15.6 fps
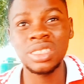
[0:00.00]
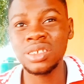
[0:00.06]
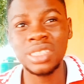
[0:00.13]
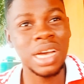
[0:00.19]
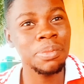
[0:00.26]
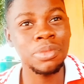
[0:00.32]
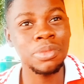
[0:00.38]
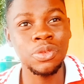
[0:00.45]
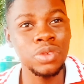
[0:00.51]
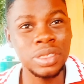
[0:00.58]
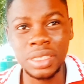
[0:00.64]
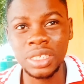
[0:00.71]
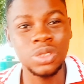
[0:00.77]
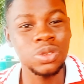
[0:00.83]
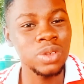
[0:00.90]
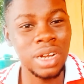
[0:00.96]
it can be
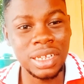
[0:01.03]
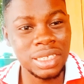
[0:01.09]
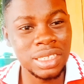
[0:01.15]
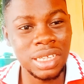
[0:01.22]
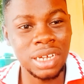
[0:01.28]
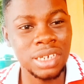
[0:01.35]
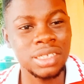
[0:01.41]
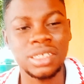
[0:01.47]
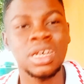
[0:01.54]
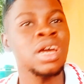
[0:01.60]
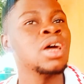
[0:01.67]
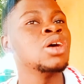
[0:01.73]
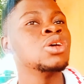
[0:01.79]
risky, you understand?